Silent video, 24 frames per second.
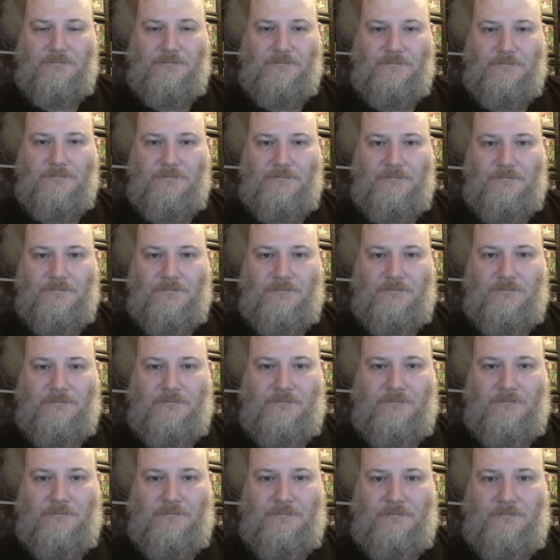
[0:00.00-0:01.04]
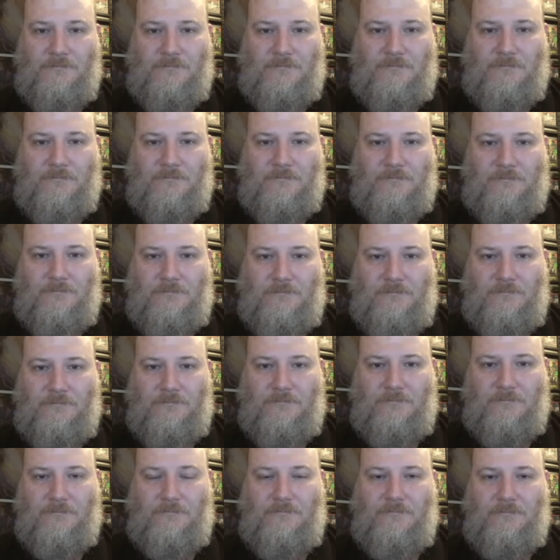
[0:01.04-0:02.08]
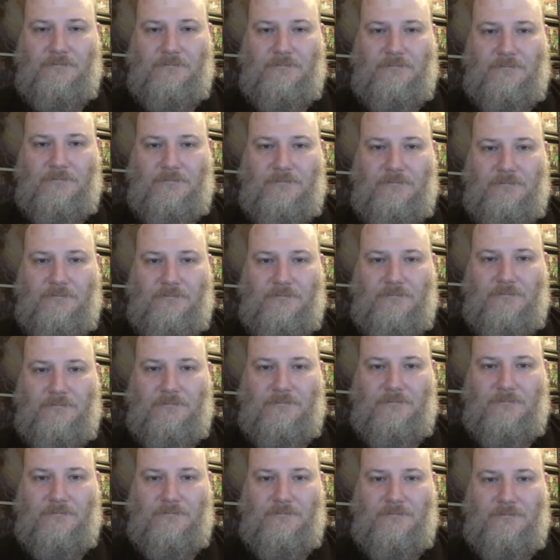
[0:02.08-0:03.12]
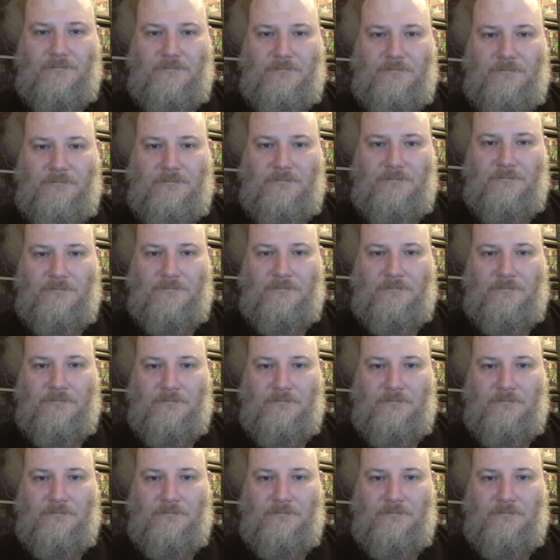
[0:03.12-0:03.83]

The person shown says nothing.